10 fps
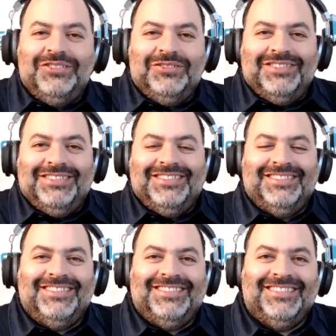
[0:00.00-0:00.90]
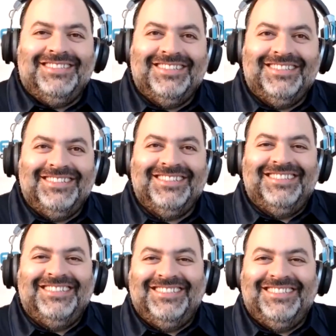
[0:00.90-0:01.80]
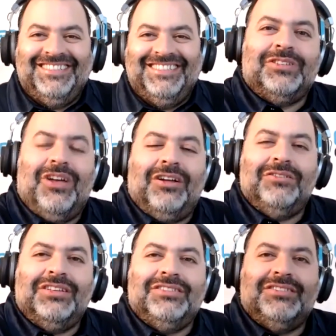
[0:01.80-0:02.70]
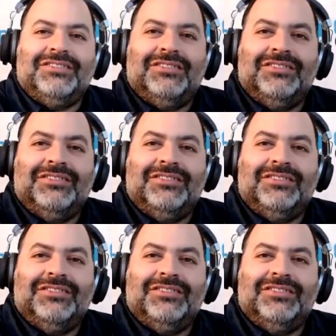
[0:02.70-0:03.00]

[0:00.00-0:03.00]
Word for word: to exactly exactly so how does